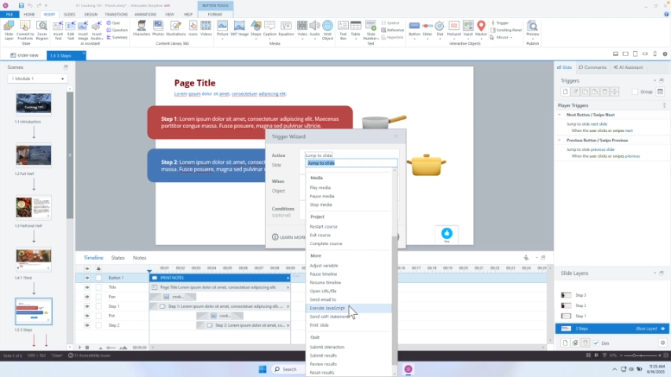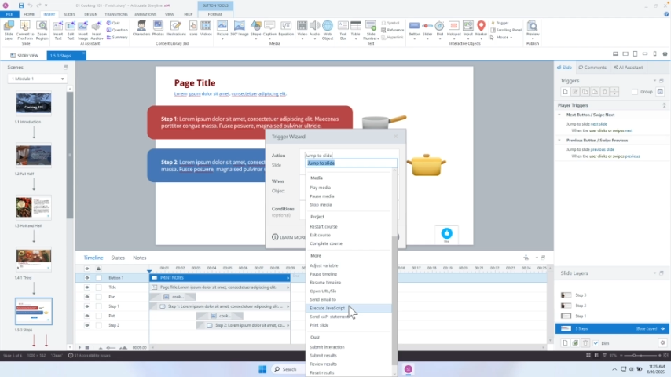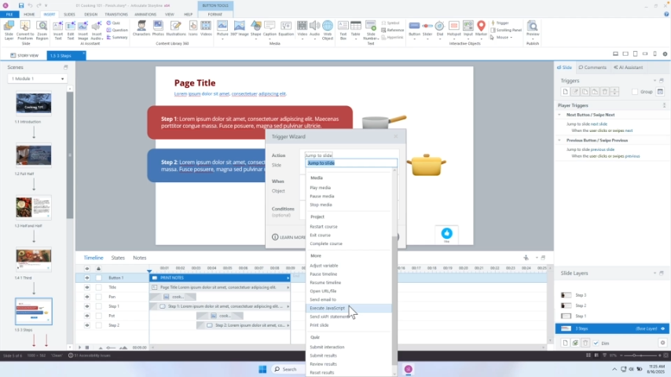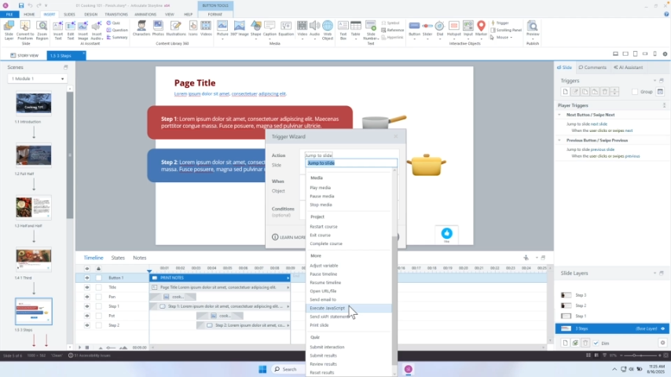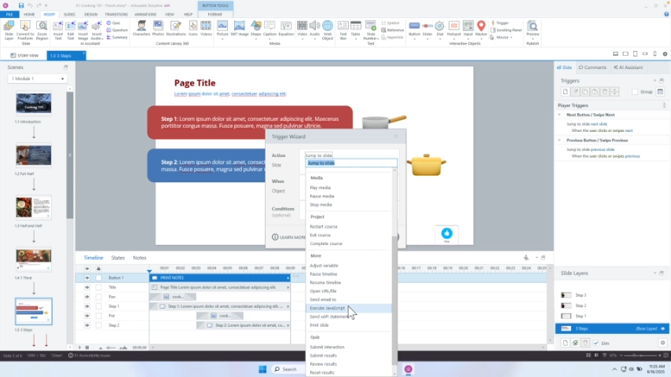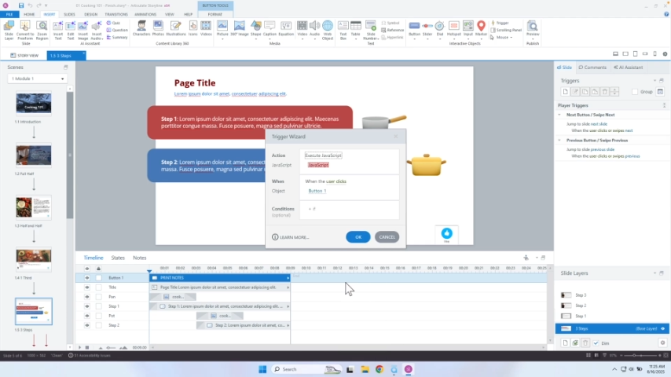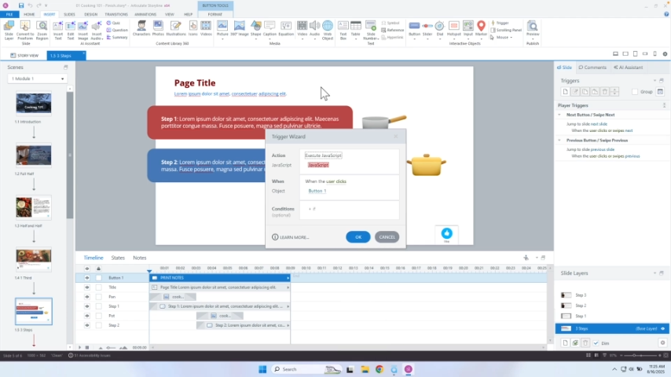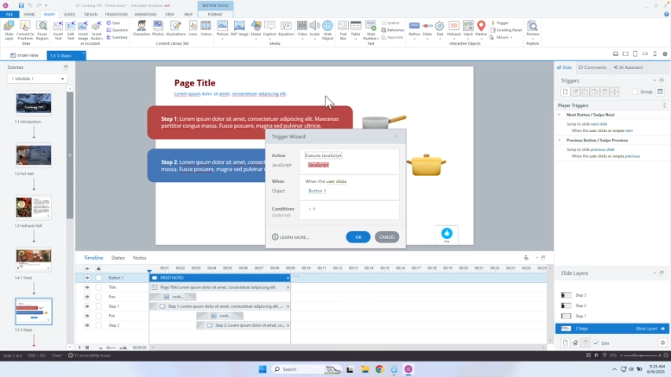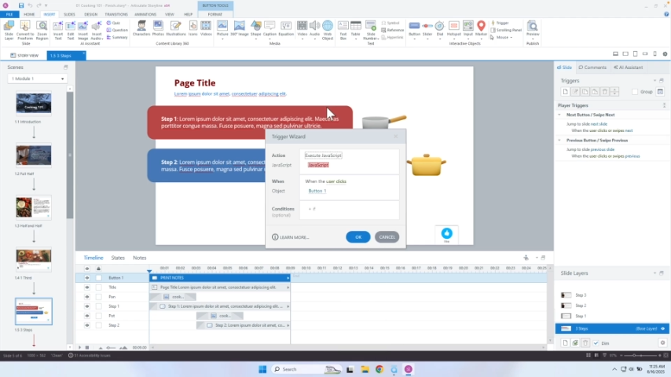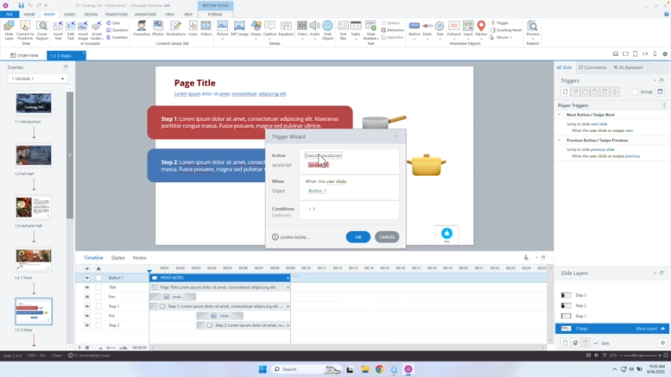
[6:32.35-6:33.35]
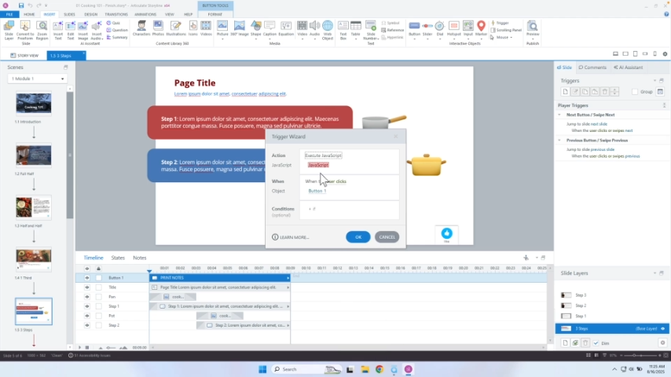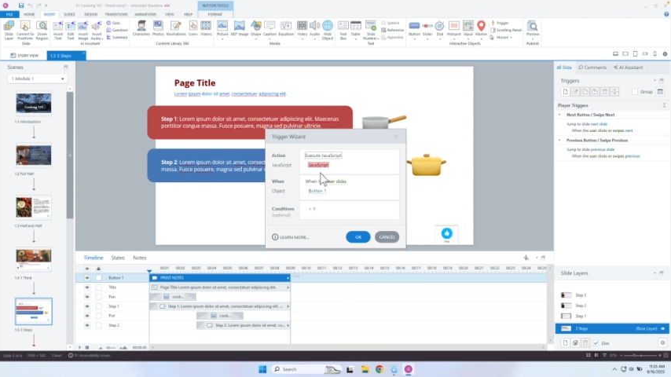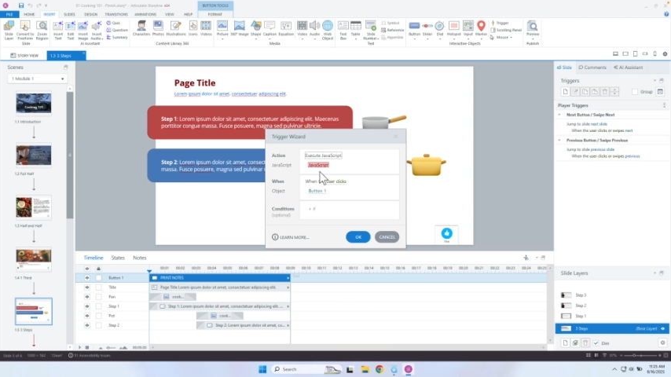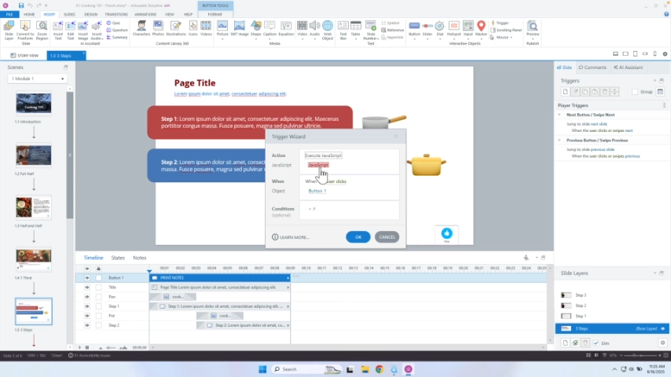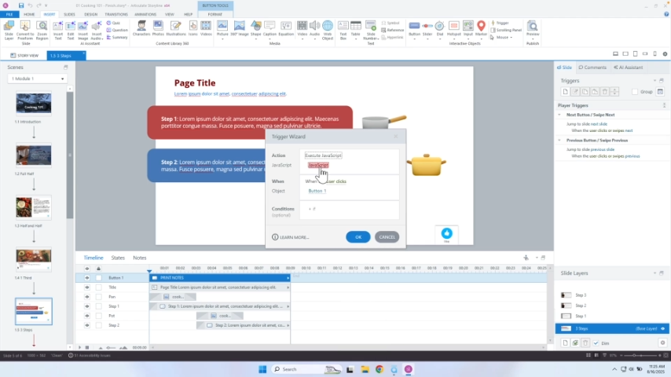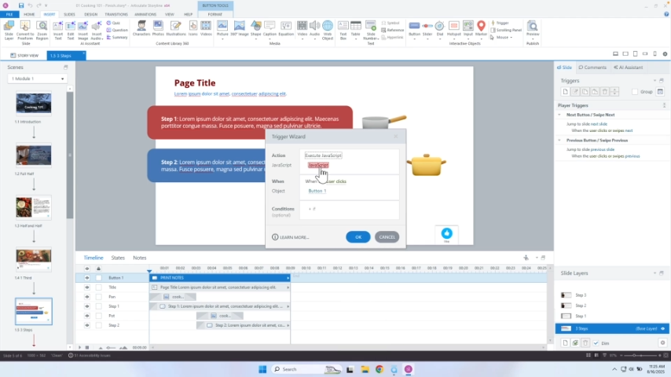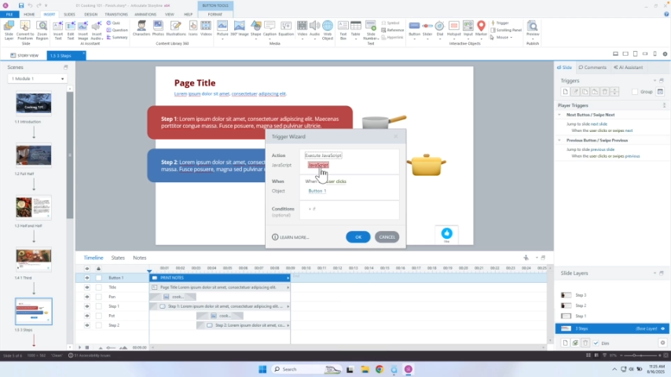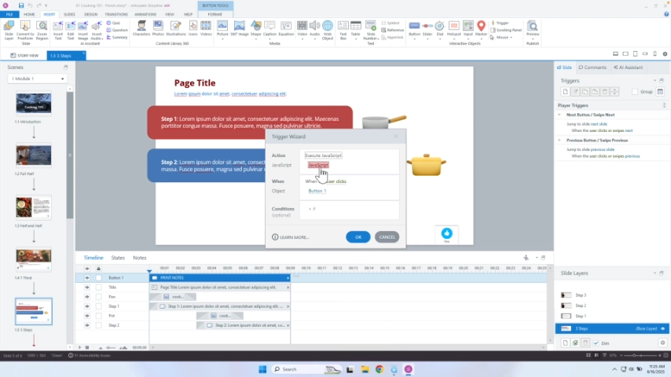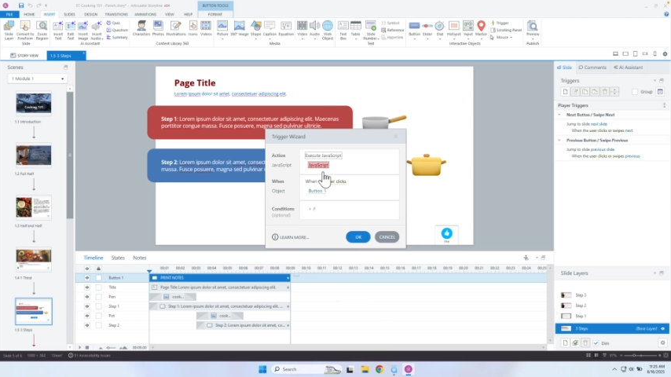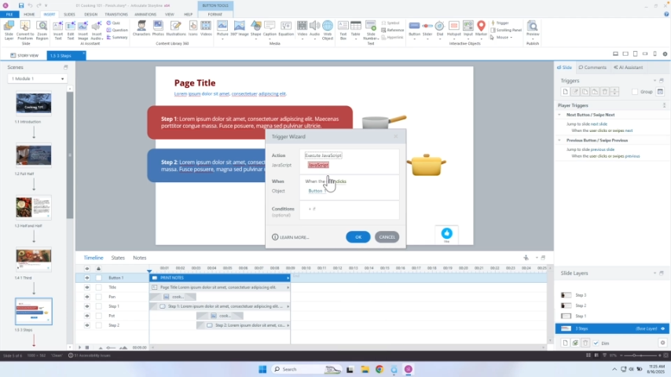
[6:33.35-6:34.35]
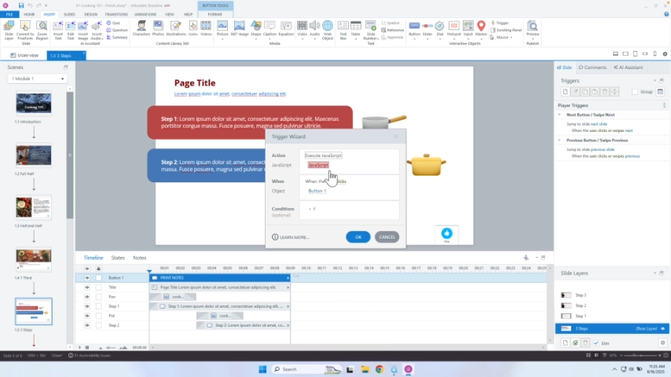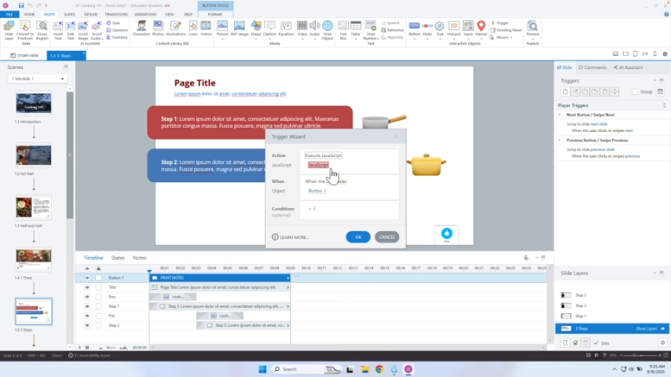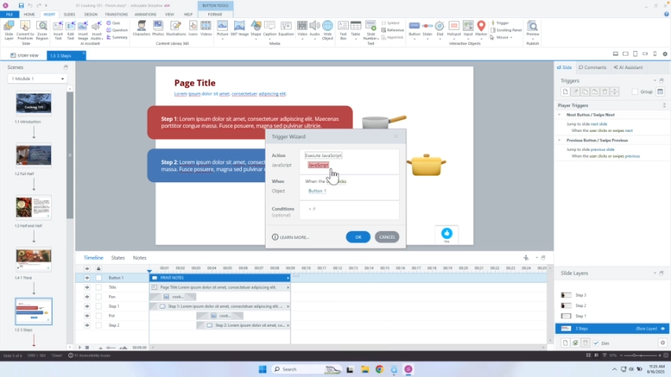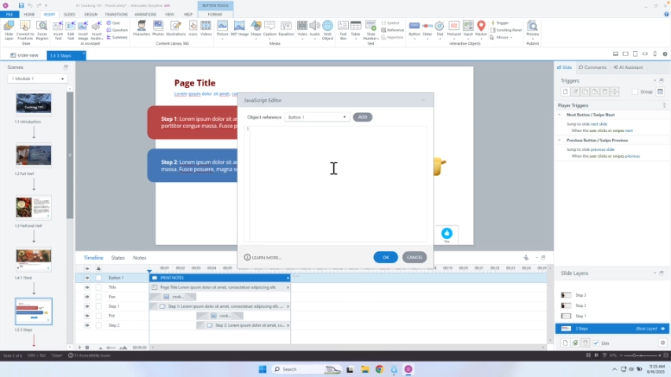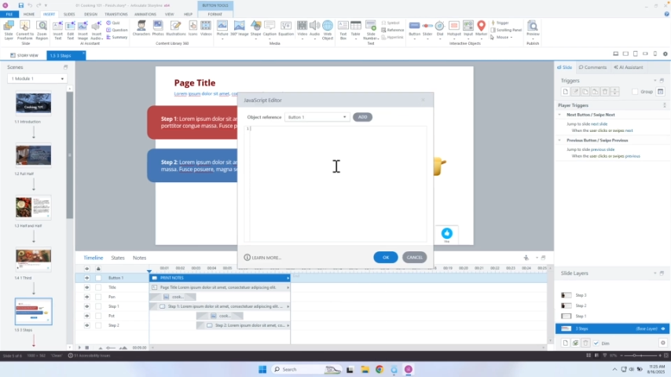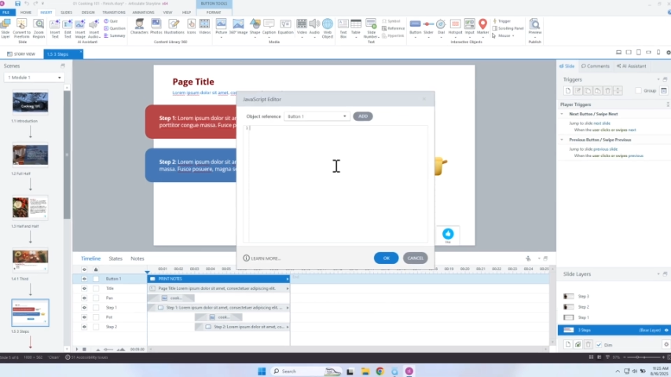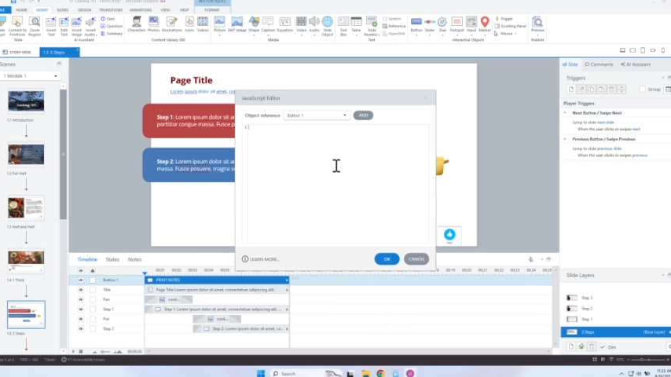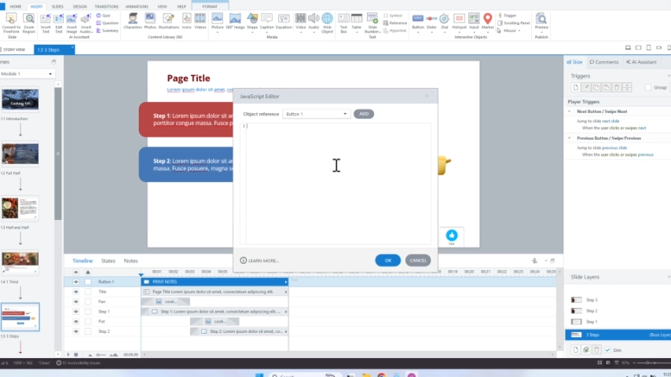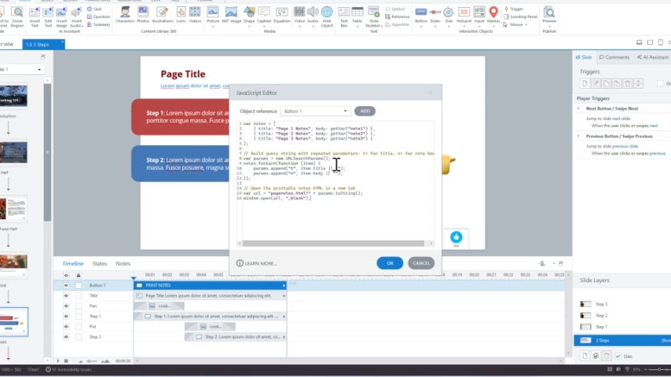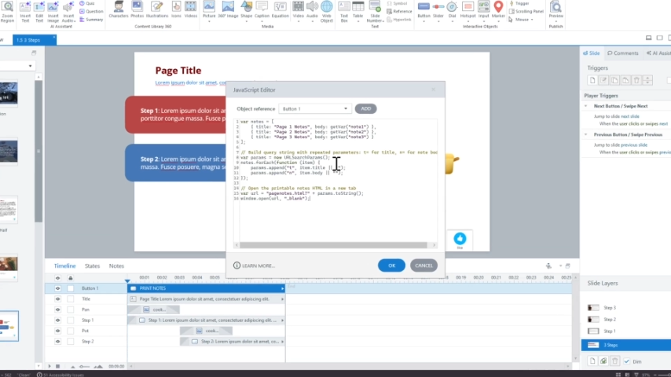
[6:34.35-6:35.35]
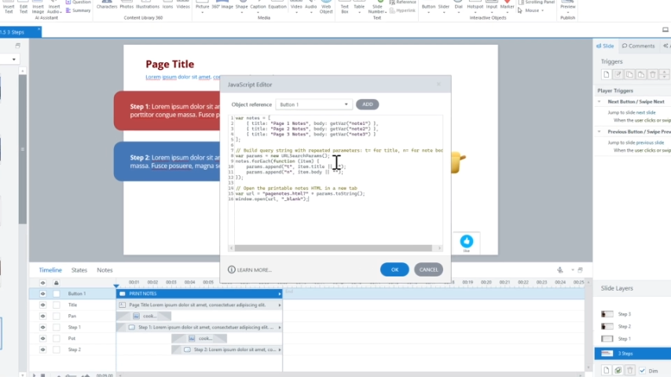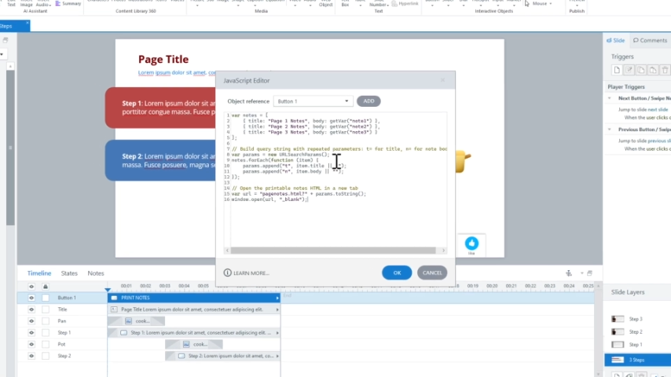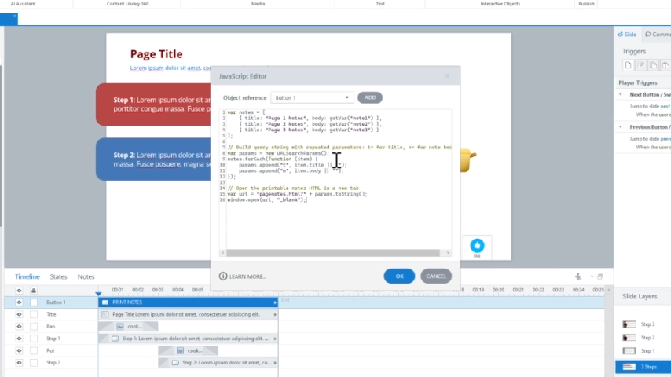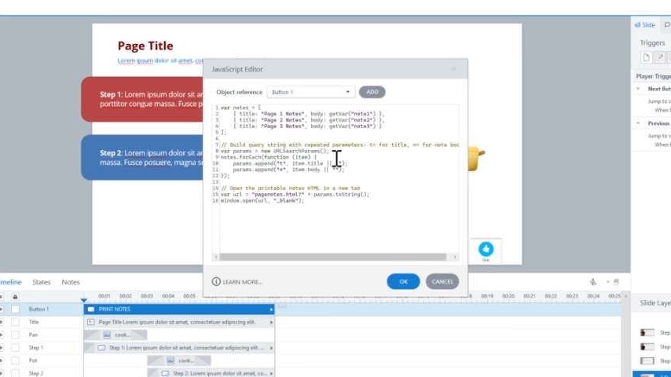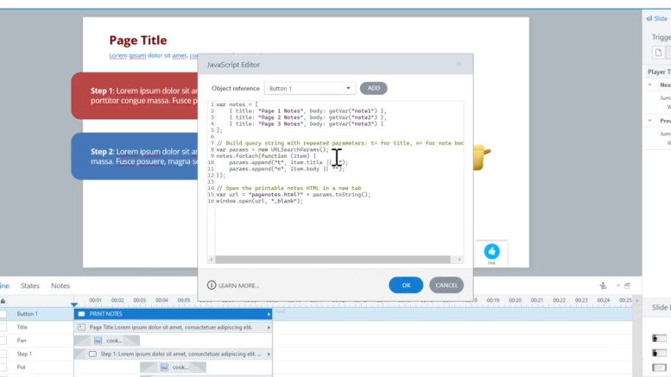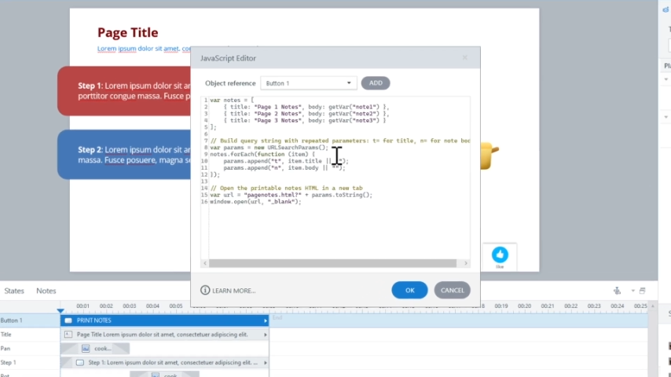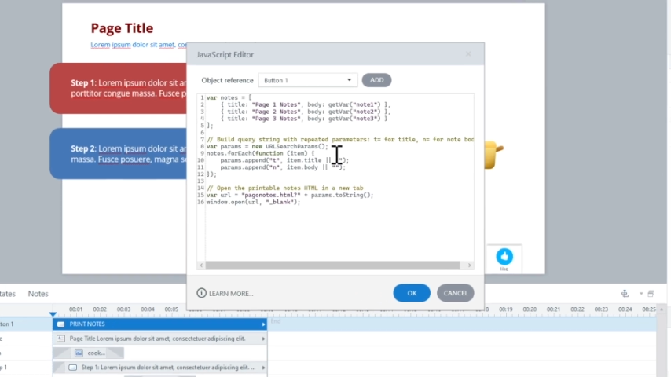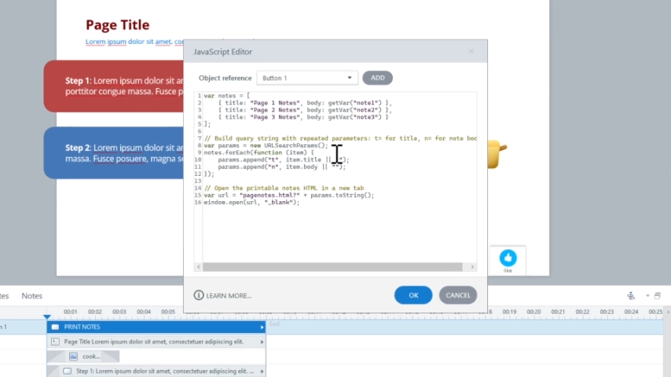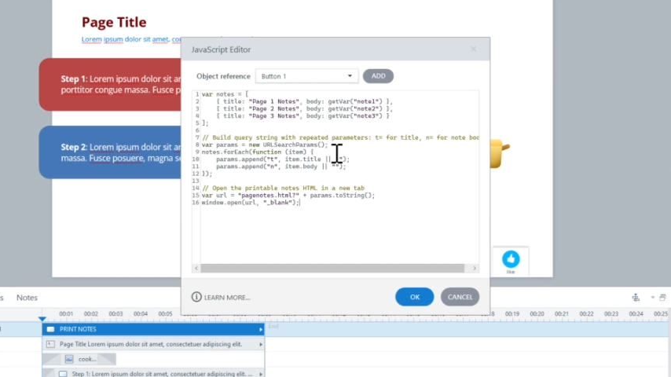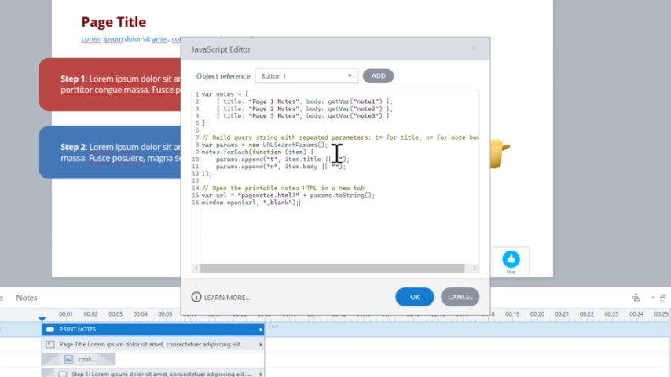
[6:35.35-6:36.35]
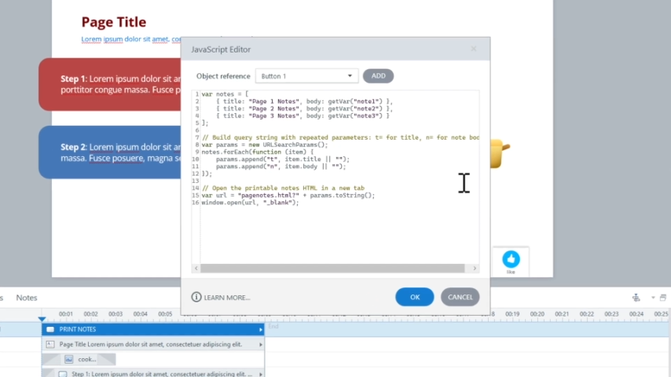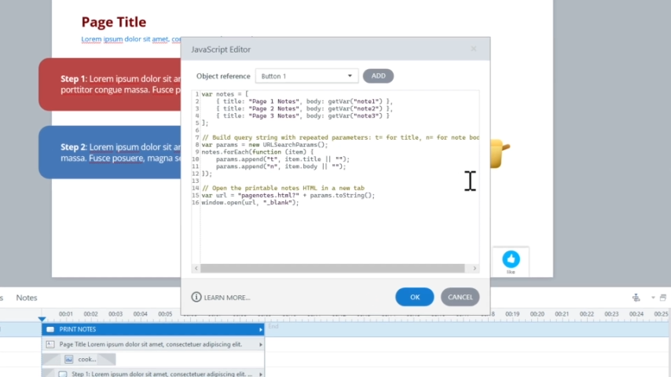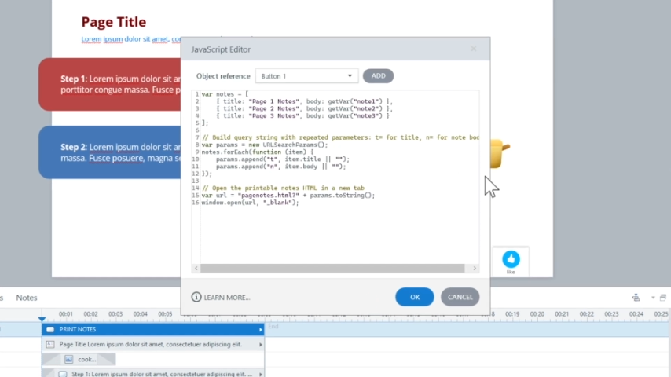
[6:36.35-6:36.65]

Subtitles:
(no speaker visible)